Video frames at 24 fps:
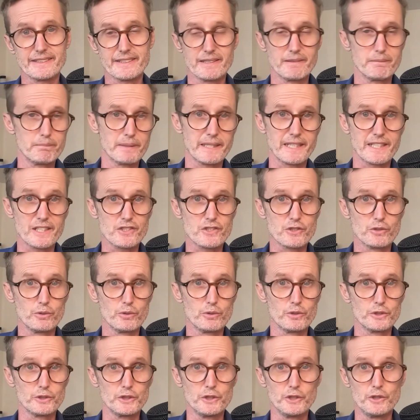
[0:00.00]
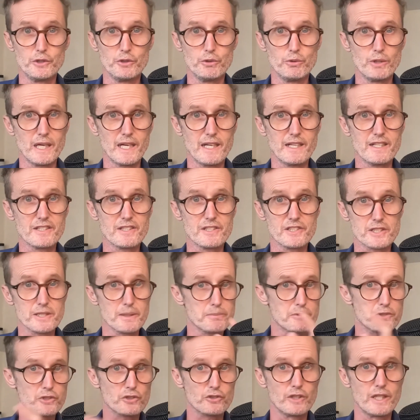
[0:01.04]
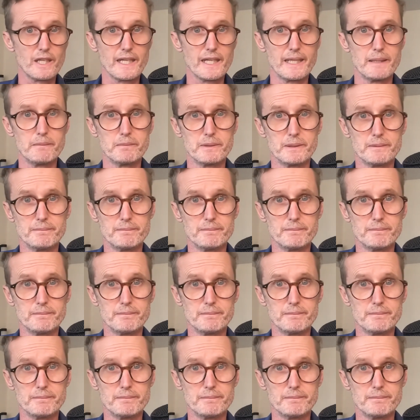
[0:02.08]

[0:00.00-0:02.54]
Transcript: then make sure you subscribe.